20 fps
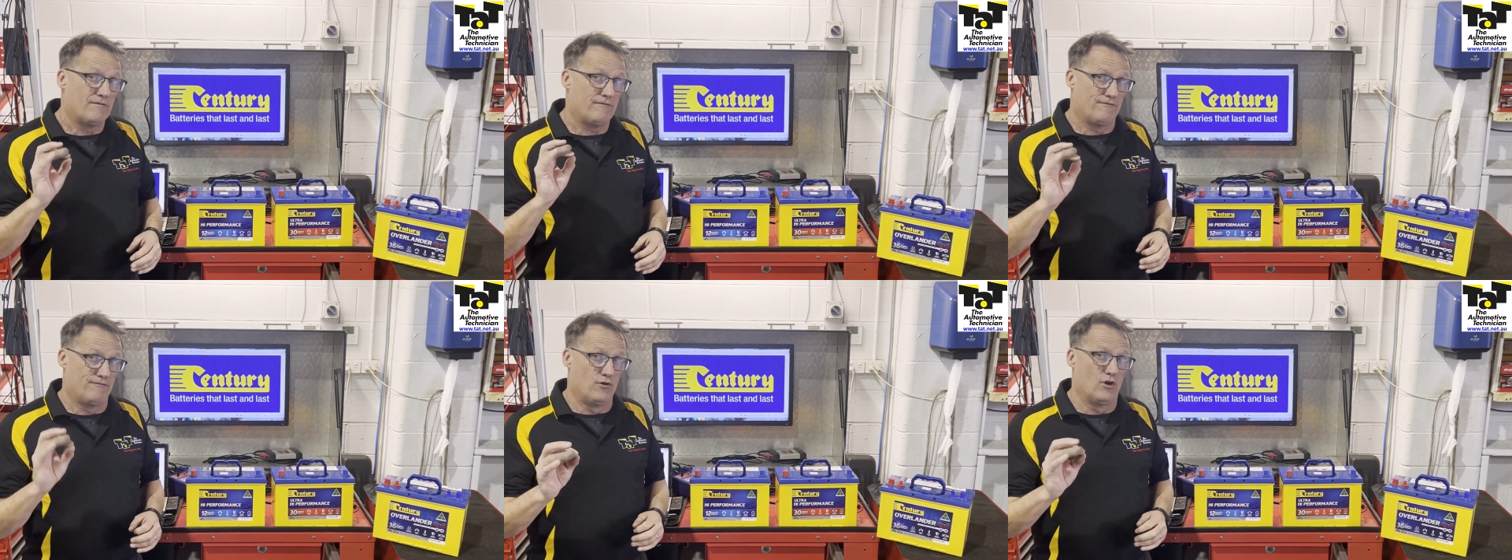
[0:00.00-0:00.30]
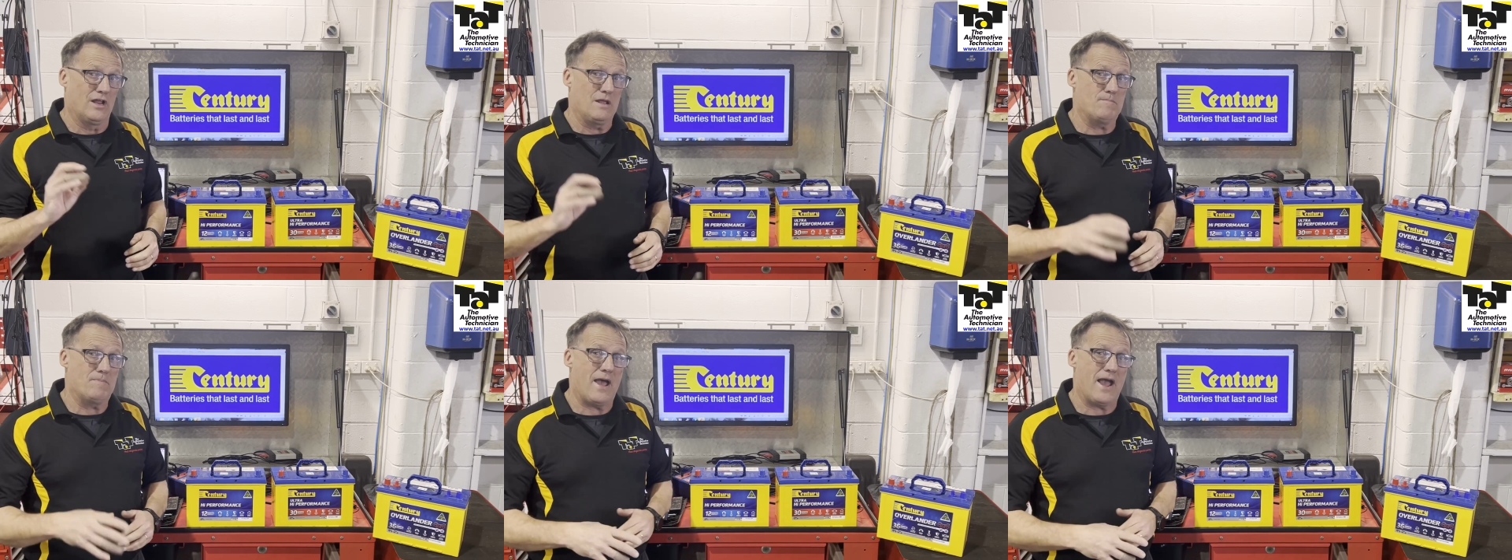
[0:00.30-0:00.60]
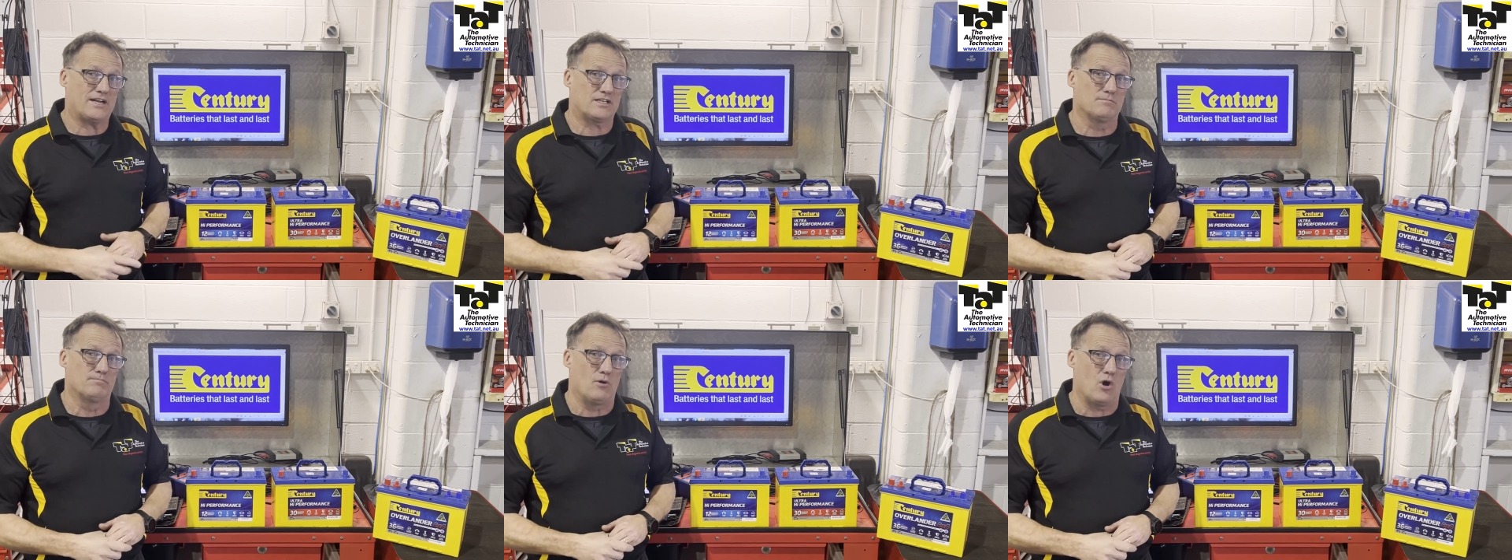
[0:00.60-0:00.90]
fully
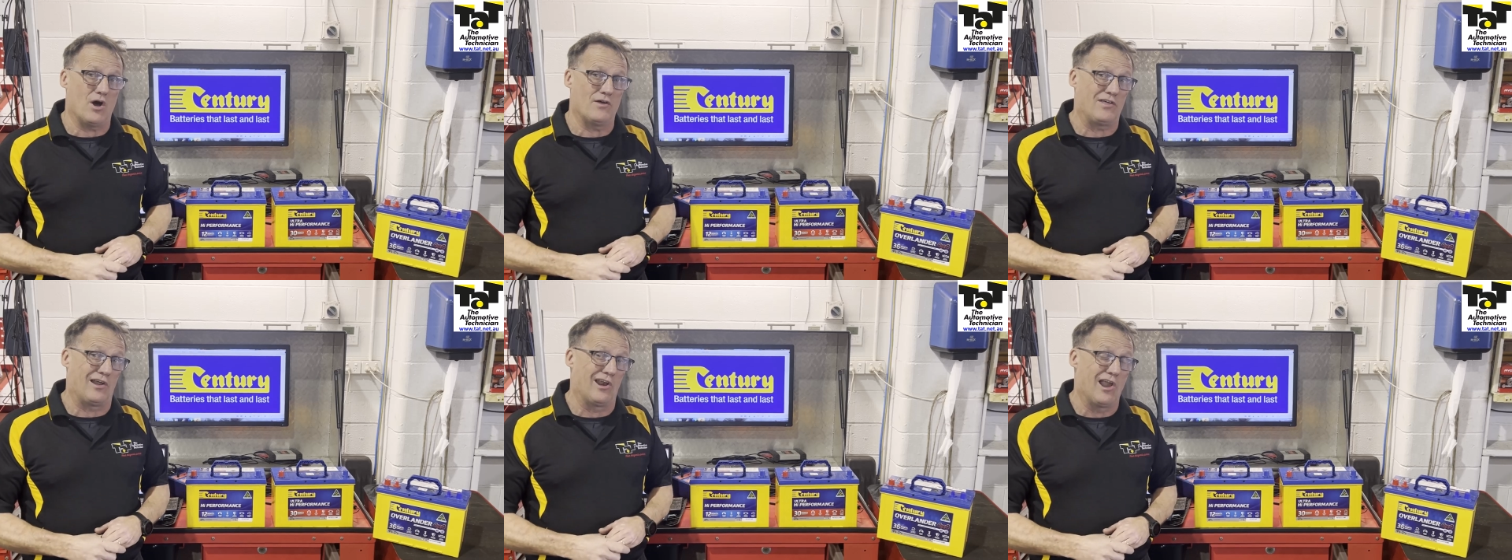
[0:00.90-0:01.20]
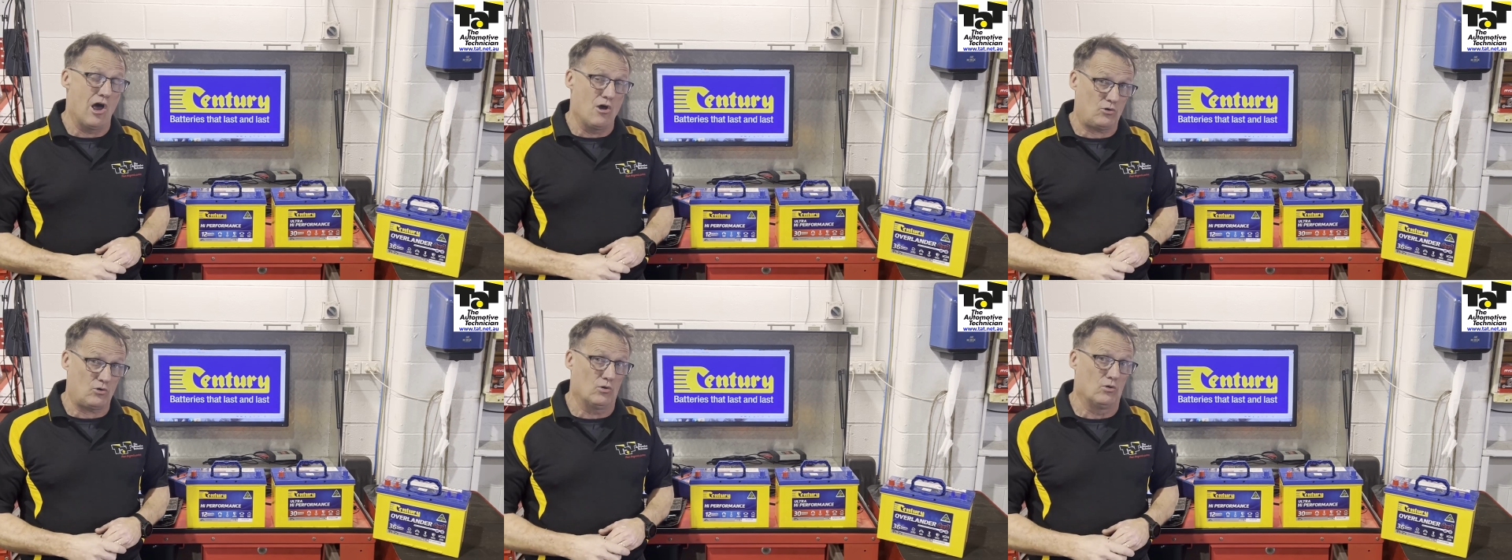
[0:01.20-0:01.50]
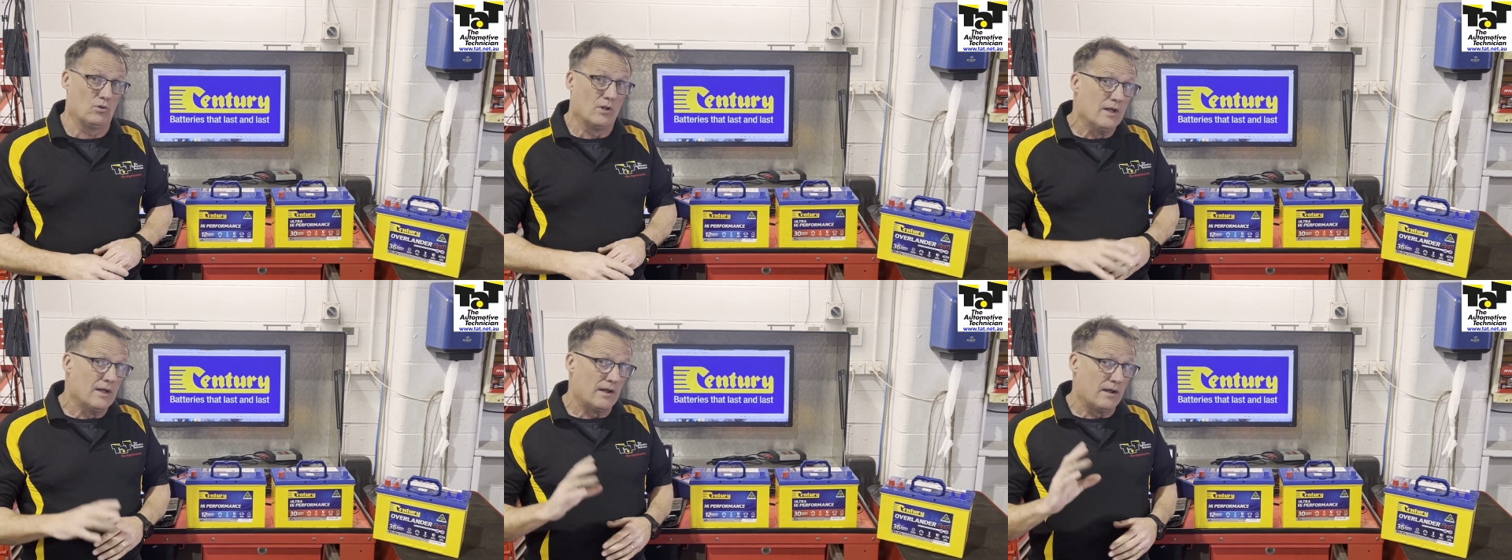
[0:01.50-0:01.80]
backed by the local
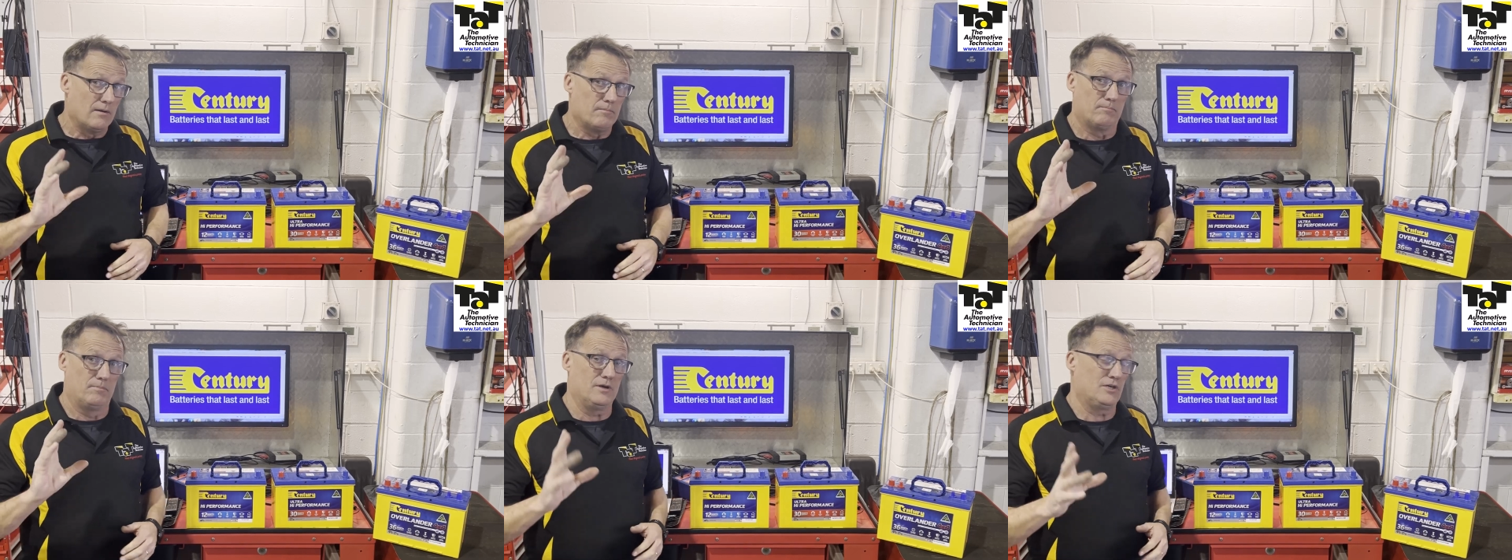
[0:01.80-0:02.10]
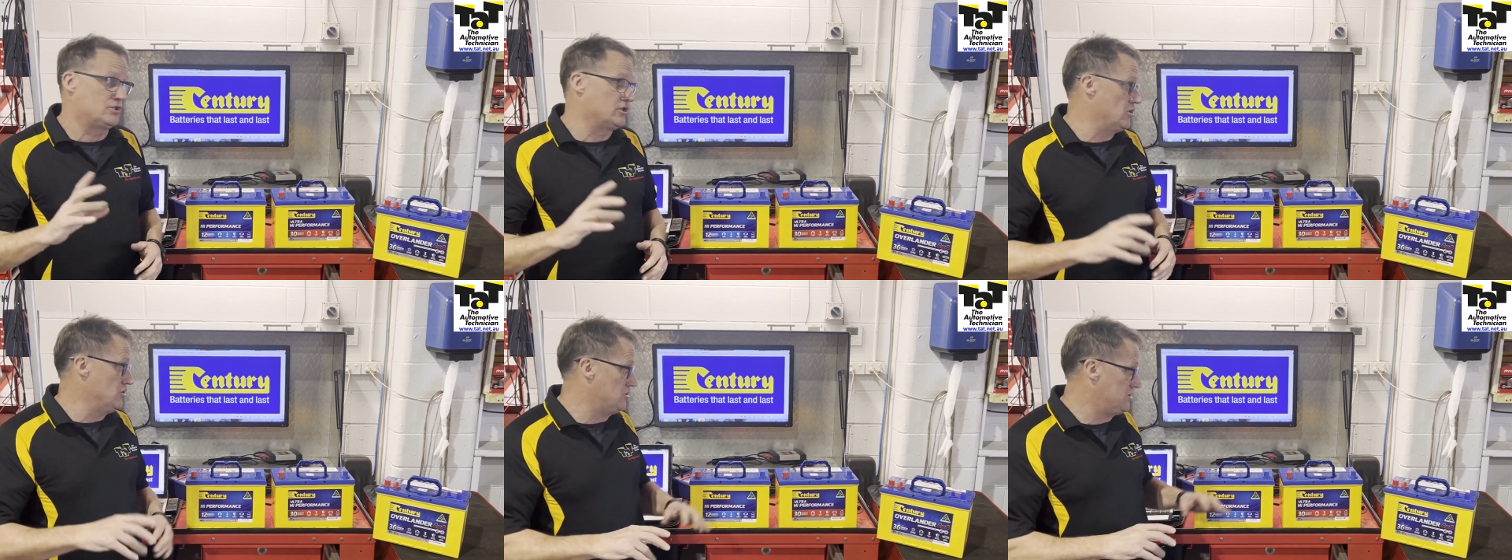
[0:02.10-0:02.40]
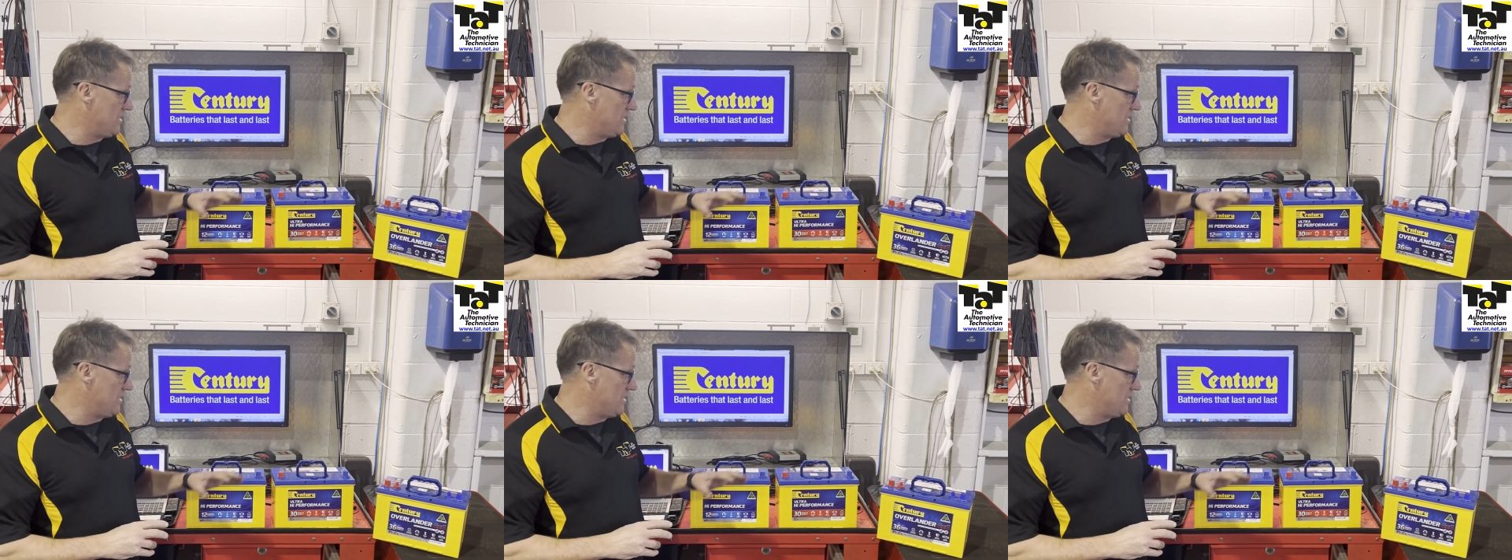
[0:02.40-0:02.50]
produced